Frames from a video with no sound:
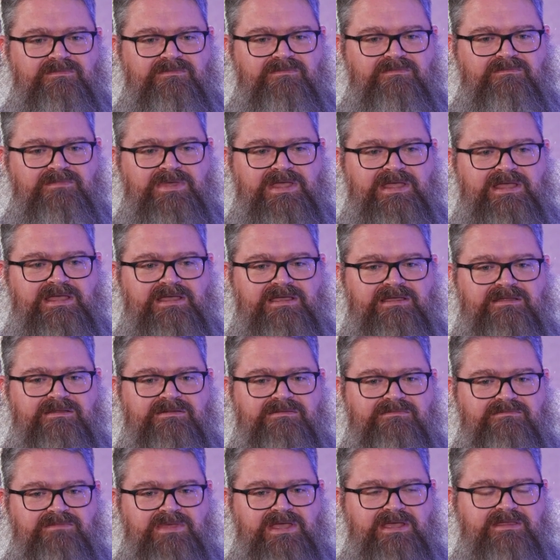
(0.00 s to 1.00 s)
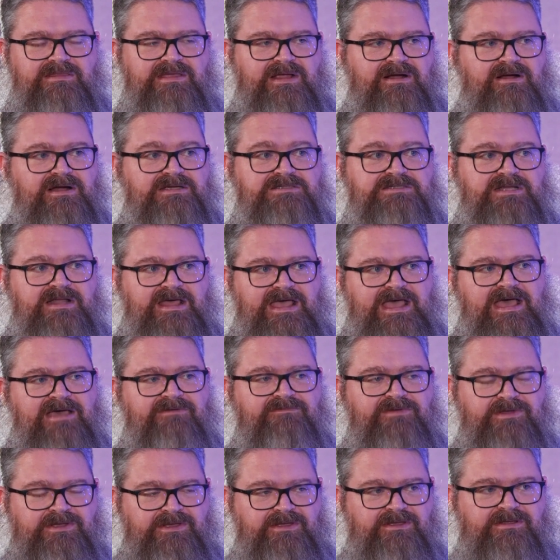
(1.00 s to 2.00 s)
being there as an
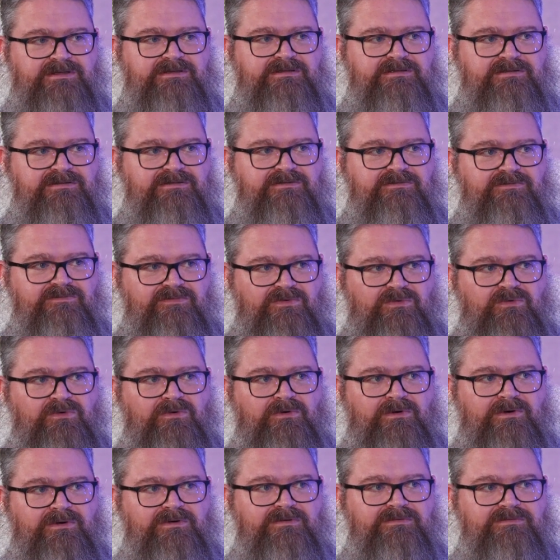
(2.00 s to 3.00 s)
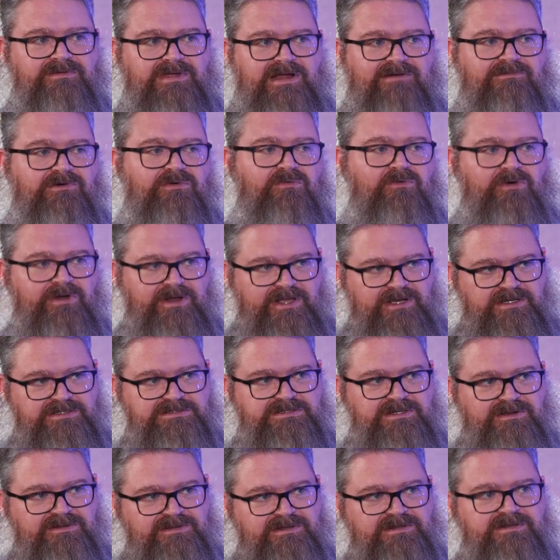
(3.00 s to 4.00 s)
advocate for everyone else
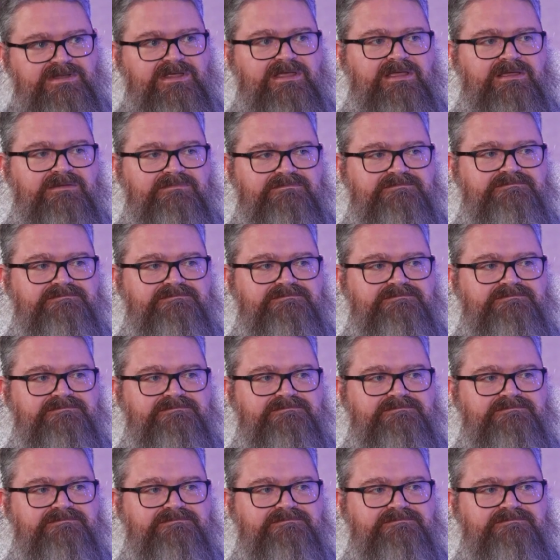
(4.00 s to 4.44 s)
on the team.